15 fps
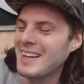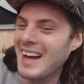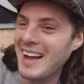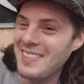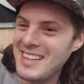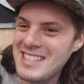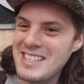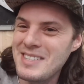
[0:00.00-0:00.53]

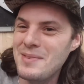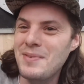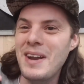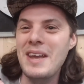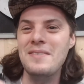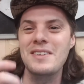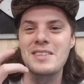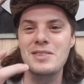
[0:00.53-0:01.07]
And this is the
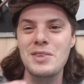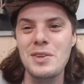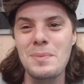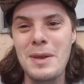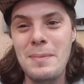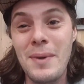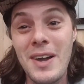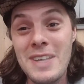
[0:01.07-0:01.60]
flavour that took
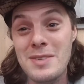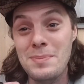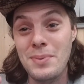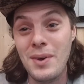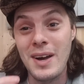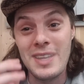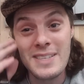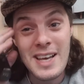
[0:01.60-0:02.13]
me by
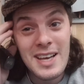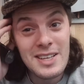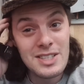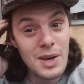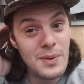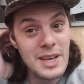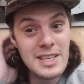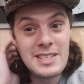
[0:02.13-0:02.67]
surprise.
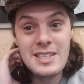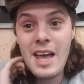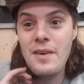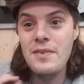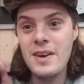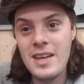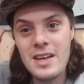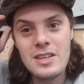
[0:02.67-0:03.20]
So it is
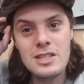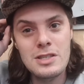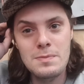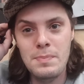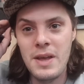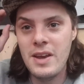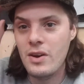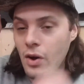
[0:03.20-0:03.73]
definitely a
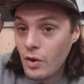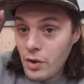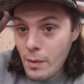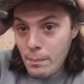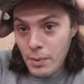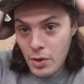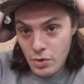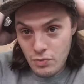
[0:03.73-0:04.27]
spin on a
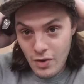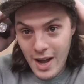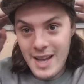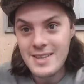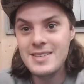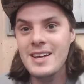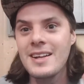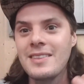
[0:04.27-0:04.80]
blue
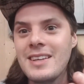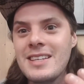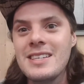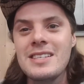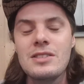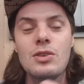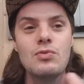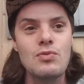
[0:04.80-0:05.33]
Raz. This
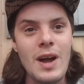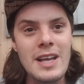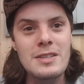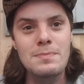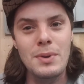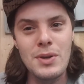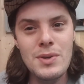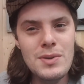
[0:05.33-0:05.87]
is the Raz
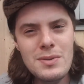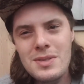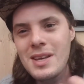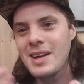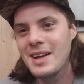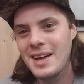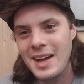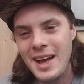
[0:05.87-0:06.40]
Blues.
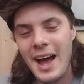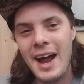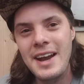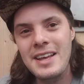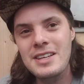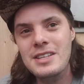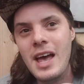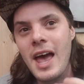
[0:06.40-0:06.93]
And
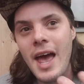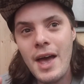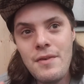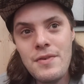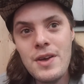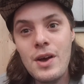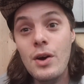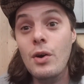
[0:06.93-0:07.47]
it is
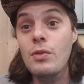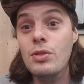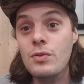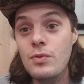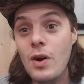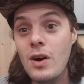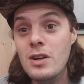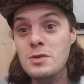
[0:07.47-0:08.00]
heavier on the
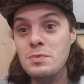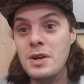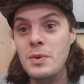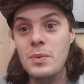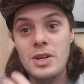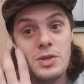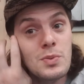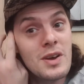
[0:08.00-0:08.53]
raspberry,
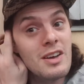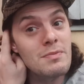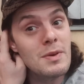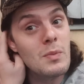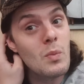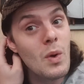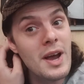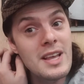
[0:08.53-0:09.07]
which we have
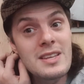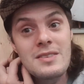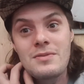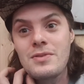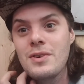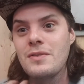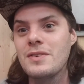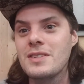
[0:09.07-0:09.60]
been waiting
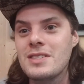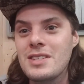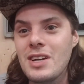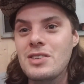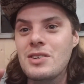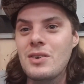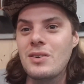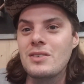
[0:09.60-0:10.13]
for
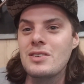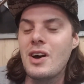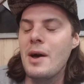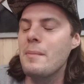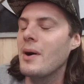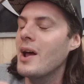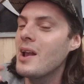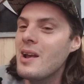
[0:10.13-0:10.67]
such a long
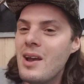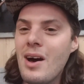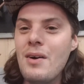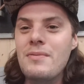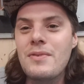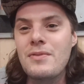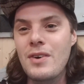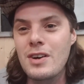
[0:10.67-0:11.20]
time. I
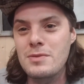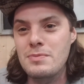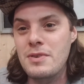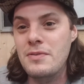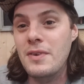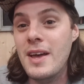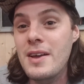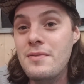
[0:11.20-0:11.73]
love raspberry
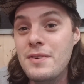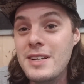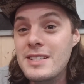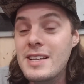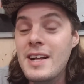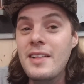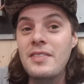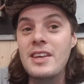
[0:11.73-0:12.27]
flavourings.
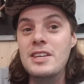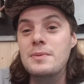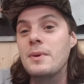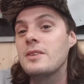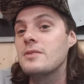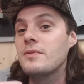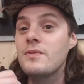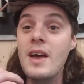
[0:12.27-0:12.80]
This
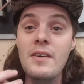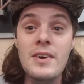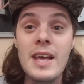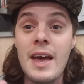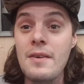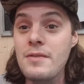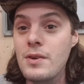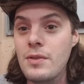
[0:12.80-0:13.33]
one's very
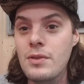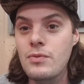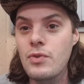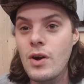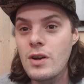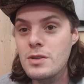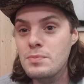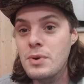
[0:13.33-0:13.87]
heavy on the
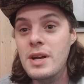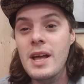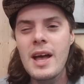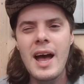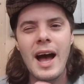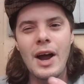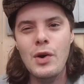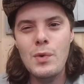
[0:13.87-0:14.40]
raspberry
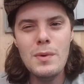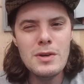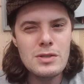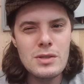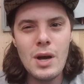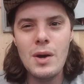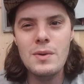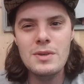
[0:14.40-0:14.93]
and
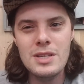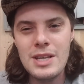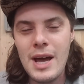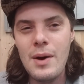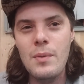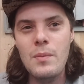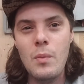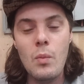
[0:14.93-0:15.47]
almost toned
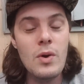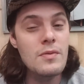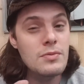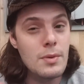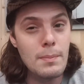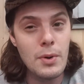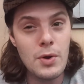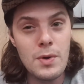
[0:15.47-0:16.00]
down with
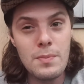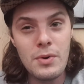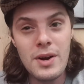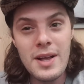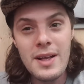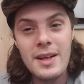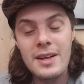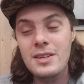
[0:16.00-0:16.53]
the
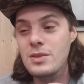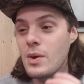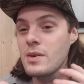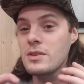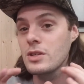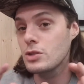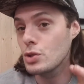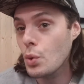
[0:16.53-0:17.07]
blueberry. So
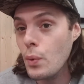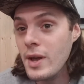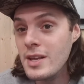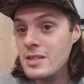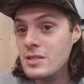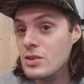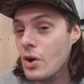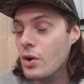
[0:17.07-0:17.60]
it's a
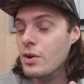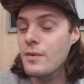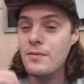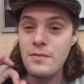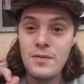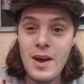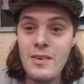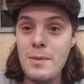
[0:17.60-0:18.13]
twist on a
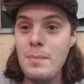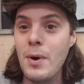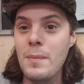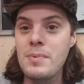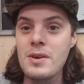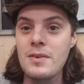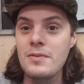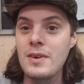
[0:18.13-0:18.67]
very
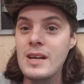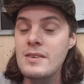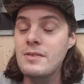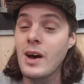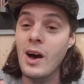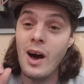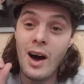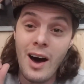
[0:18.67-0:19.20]
popular
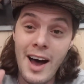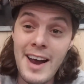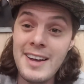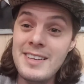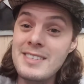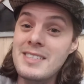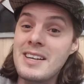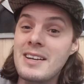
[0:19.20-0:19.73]
flavour. I
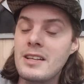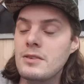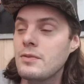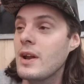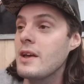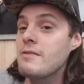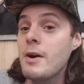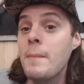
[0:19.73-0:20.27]
can see this
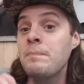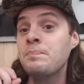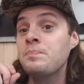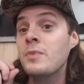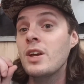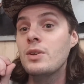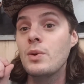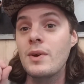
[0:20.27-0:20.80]
flavour
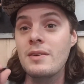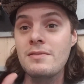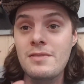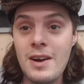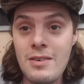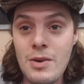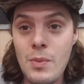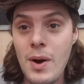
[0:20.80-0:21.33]
doing
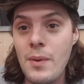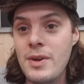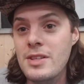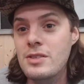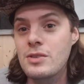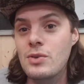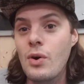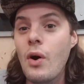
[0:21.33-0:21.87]
very well in
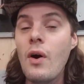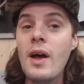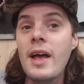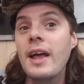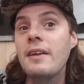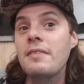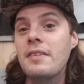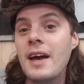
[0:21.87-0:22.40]
store.
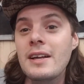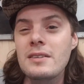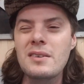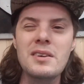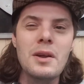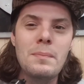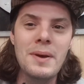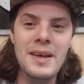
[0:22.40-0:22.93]
In fact, I'm
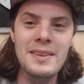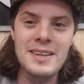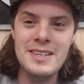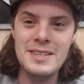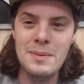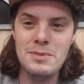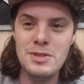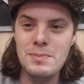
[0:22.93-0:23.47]
going to pick these
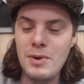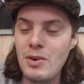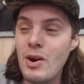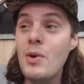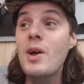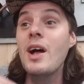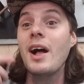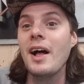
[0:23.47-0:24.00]
up
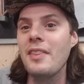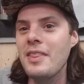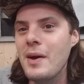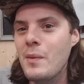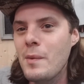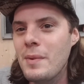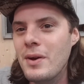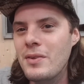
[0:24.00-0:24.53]
tomorrow and they
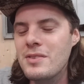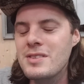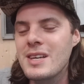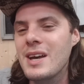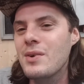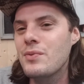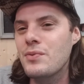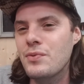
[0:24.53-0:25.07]
will be on
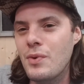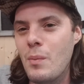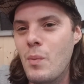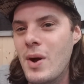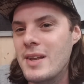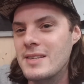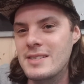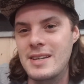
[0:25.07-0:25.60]
sale from
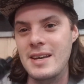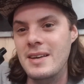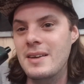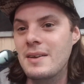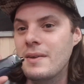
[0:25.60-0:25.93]
Wednesday.